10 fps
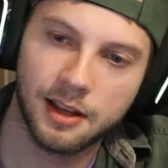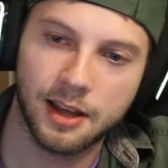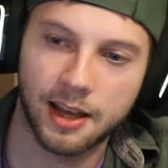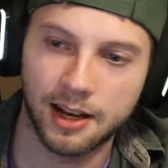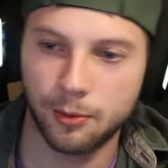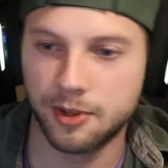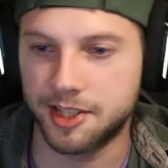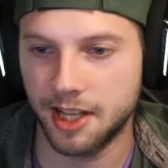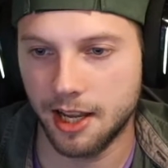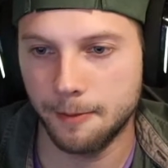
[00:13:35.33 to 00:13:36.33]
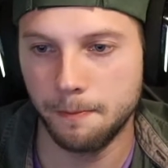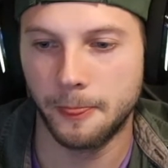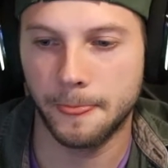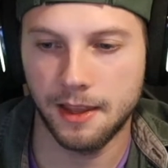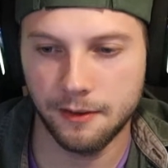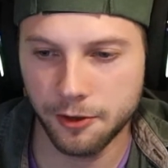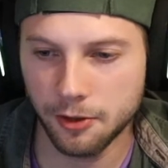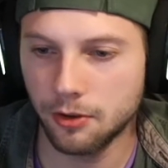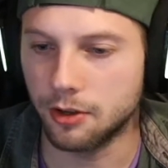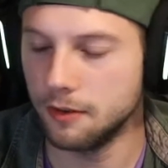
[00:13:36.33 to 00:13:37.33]
And I would say, if you're
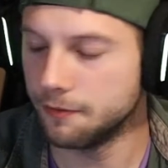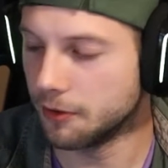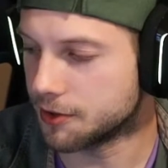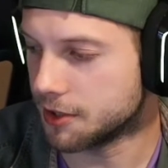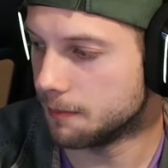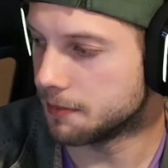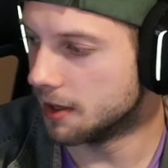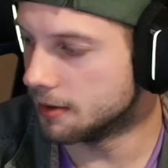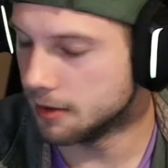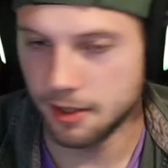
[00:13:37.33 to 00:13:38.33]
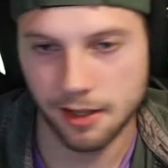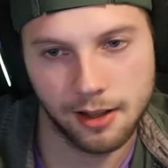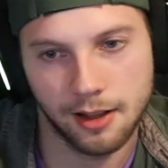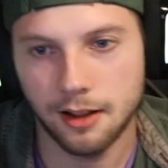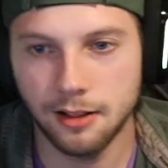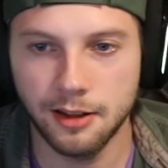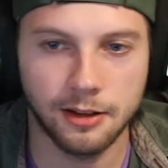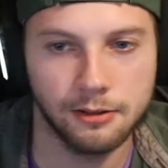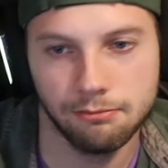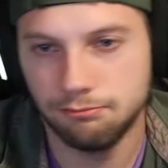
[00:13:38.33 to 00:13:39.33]
looking for something a
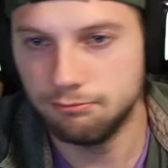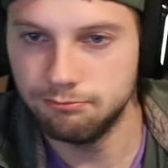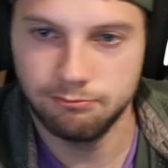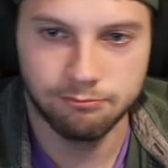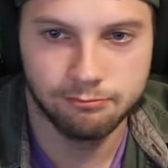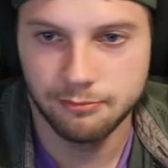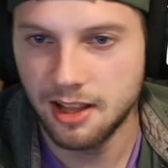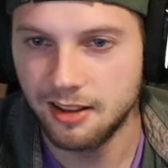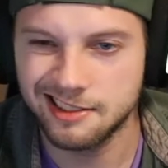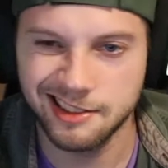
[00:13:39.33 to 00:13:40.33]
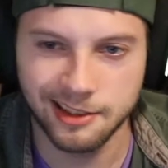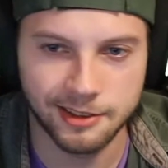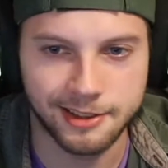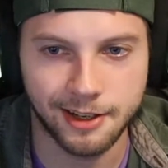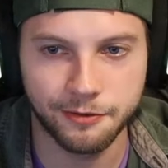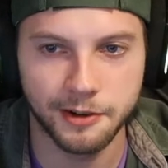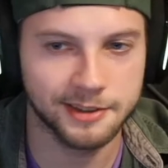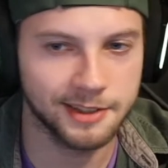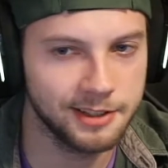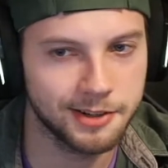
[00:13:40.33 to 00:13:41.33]
little different
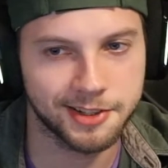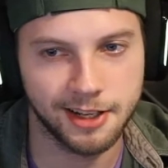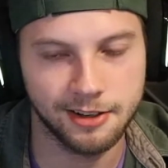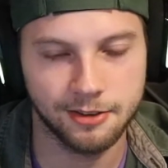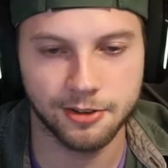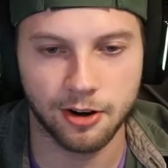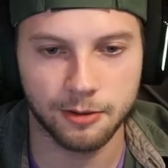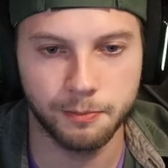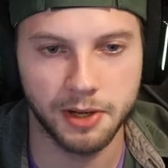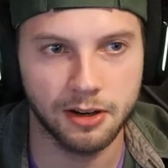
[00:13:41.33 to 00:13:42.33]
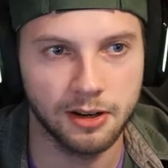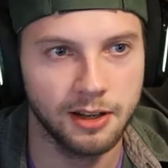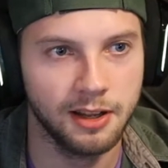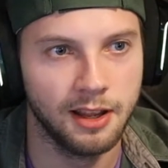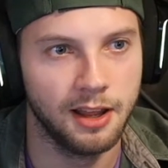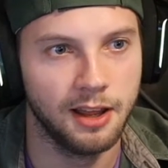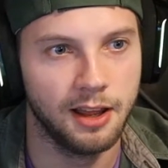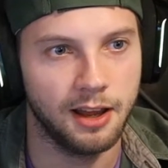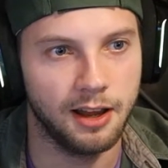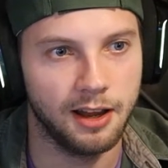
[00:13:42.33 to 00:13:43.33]
than your standard dark beer,
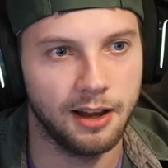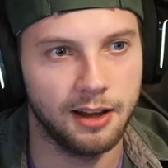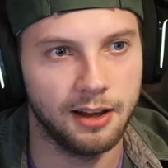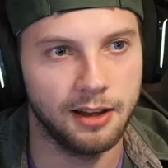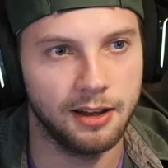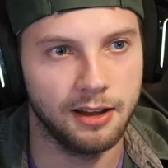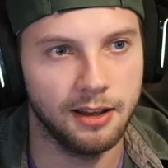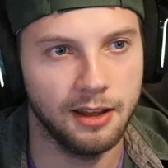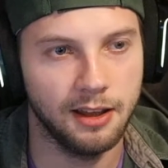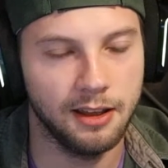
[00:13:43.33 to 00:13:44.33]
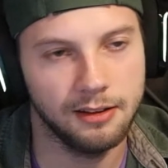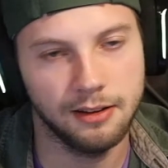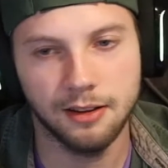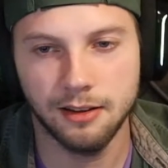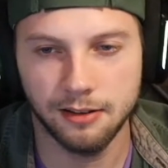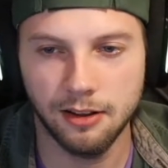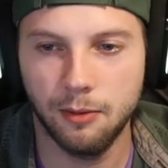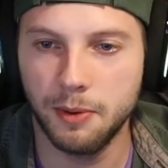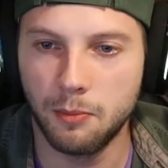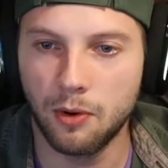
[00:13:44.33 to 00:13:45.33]
a little
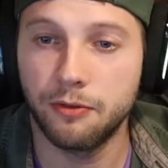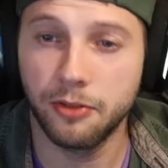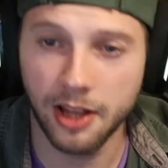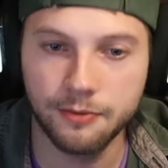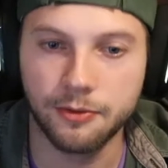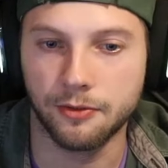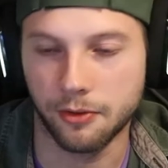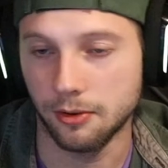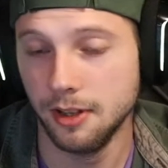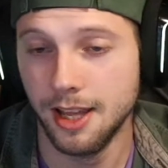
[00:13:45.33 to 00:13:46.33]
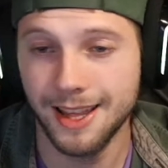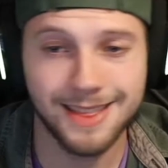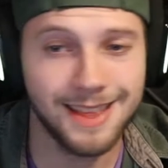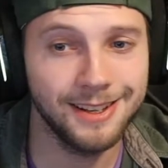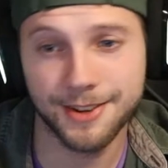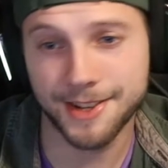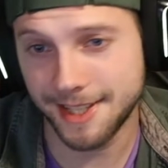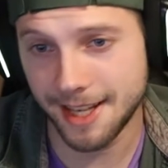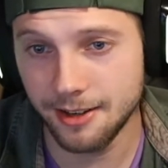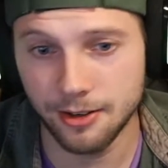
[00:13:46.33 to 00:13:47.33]
bit more flavorful than your
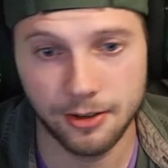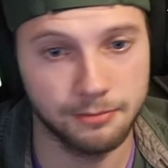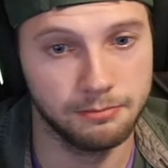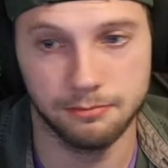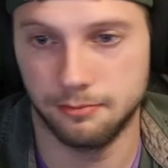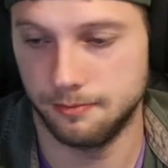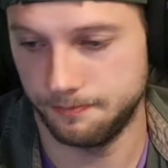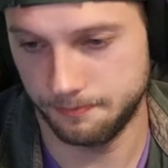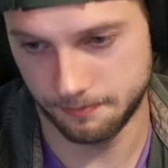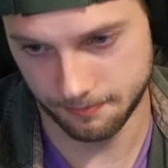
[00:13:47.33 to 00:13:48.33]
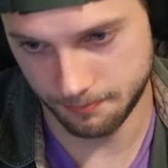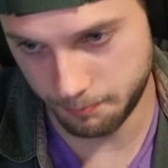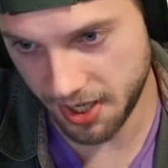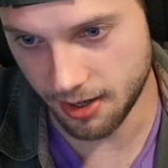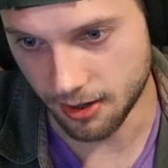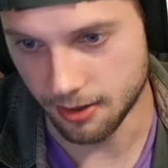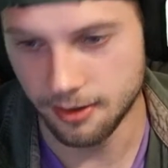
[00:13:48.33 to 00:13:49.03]
standard beer,